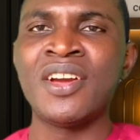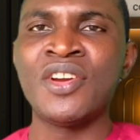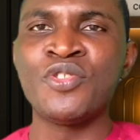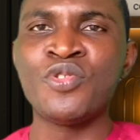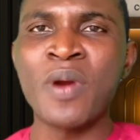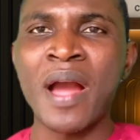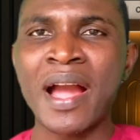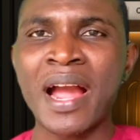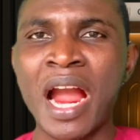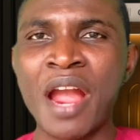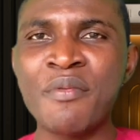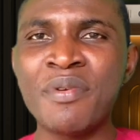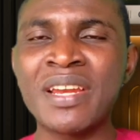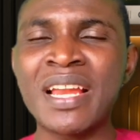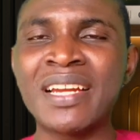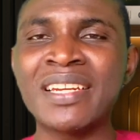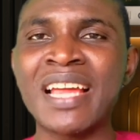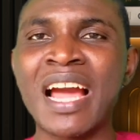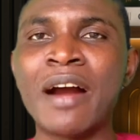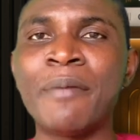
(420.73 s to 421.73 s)
You are carrying
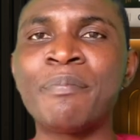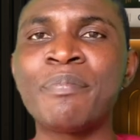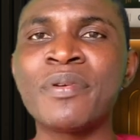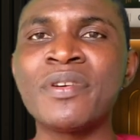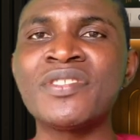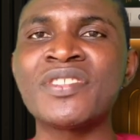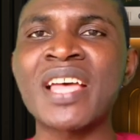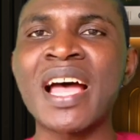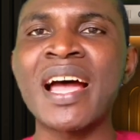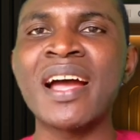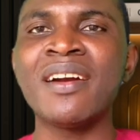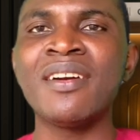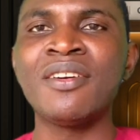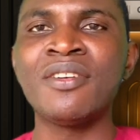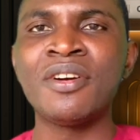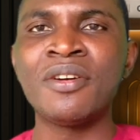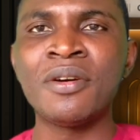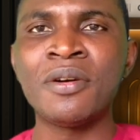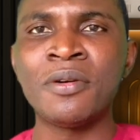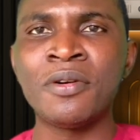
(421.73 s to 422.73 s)
out the appraiser
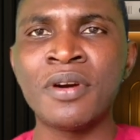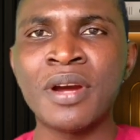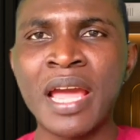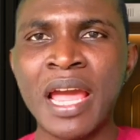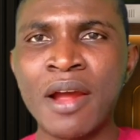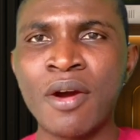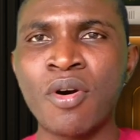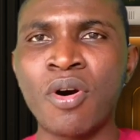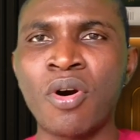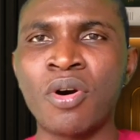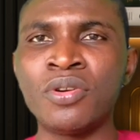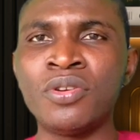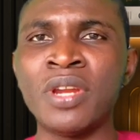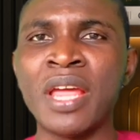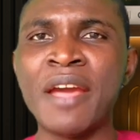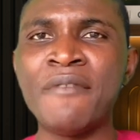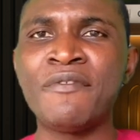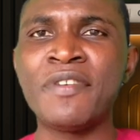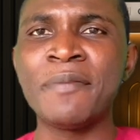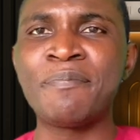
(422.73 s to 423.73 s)
on
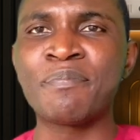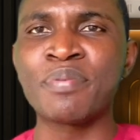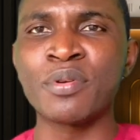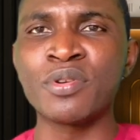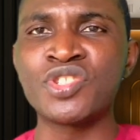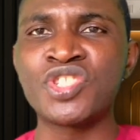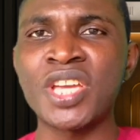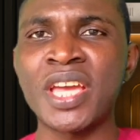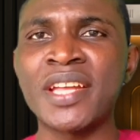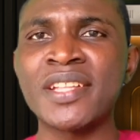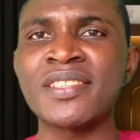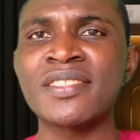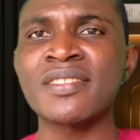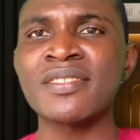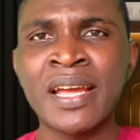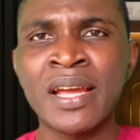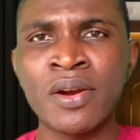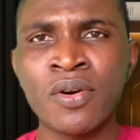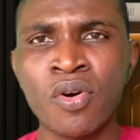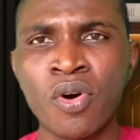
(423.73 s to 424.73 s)
every project,
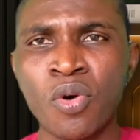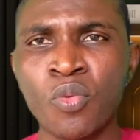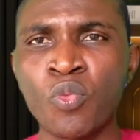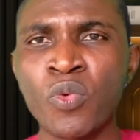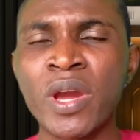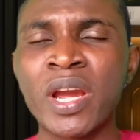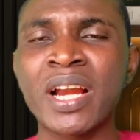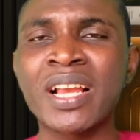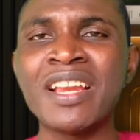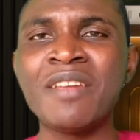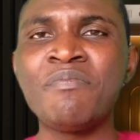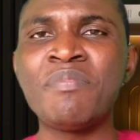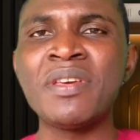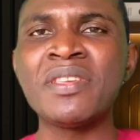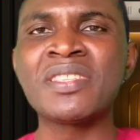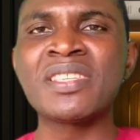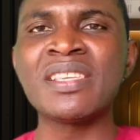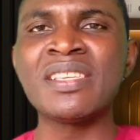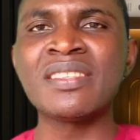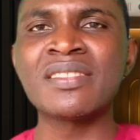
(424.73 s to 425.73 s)
on weekly
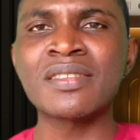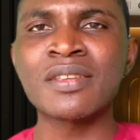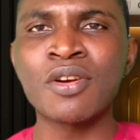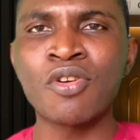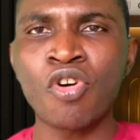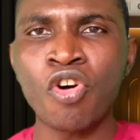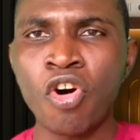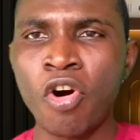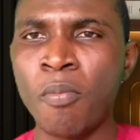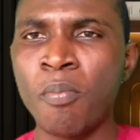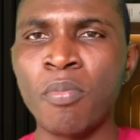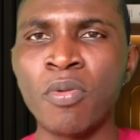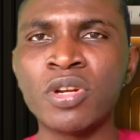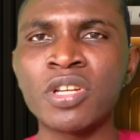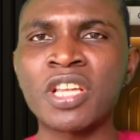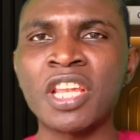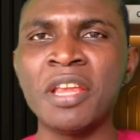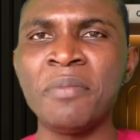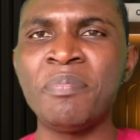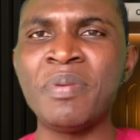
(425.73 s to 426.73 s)
basis, on
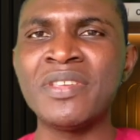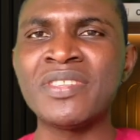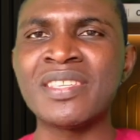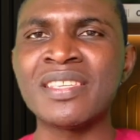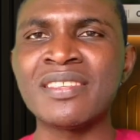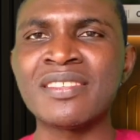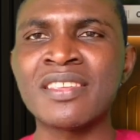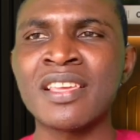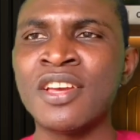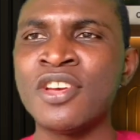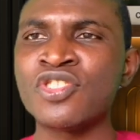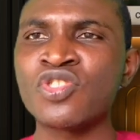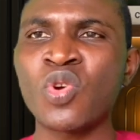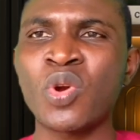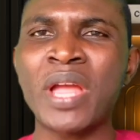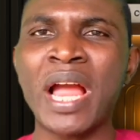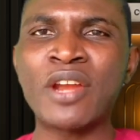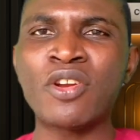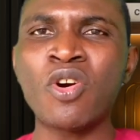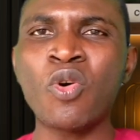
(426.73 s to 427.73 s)
monthly basis. So
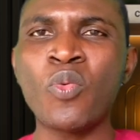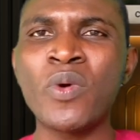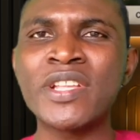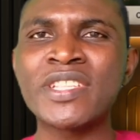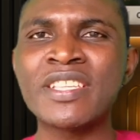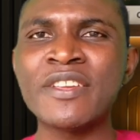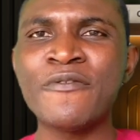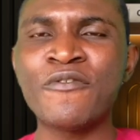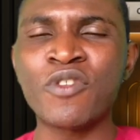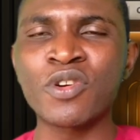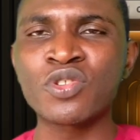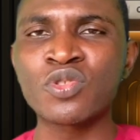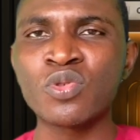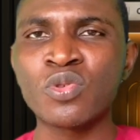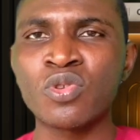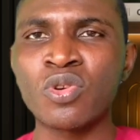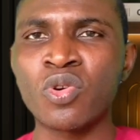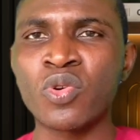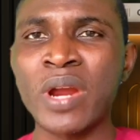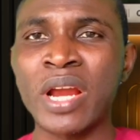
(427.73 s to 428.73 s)
you are not waiting for too
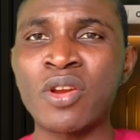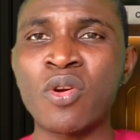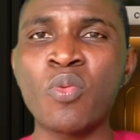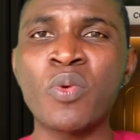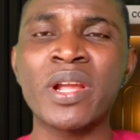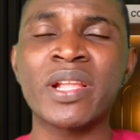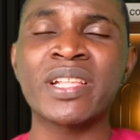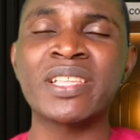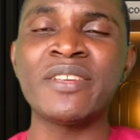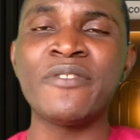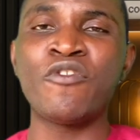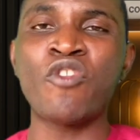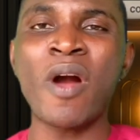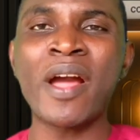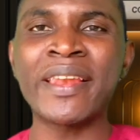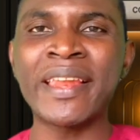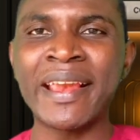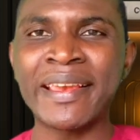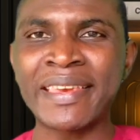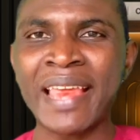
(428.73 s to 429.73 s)
long. You are not waiting for
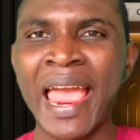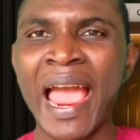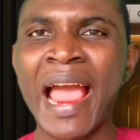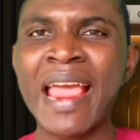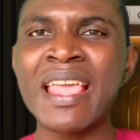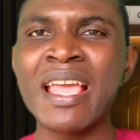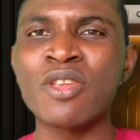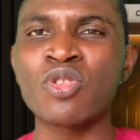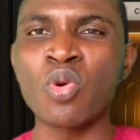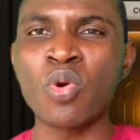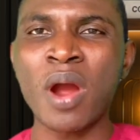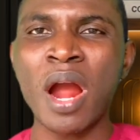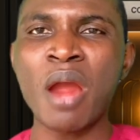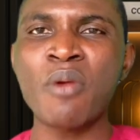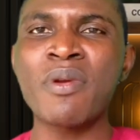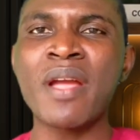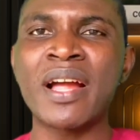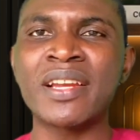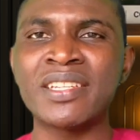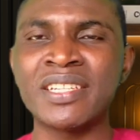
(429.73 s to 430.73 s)
an entire year to
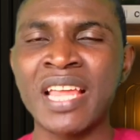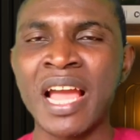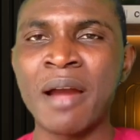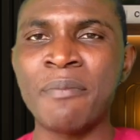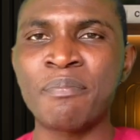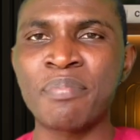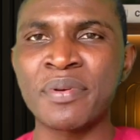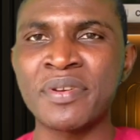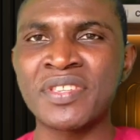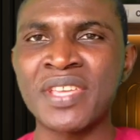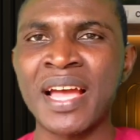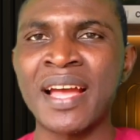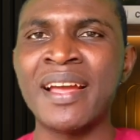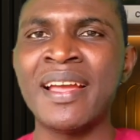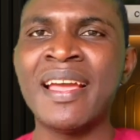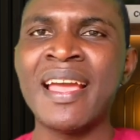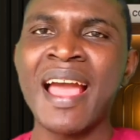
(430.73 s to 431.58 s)
carry out the appraiser.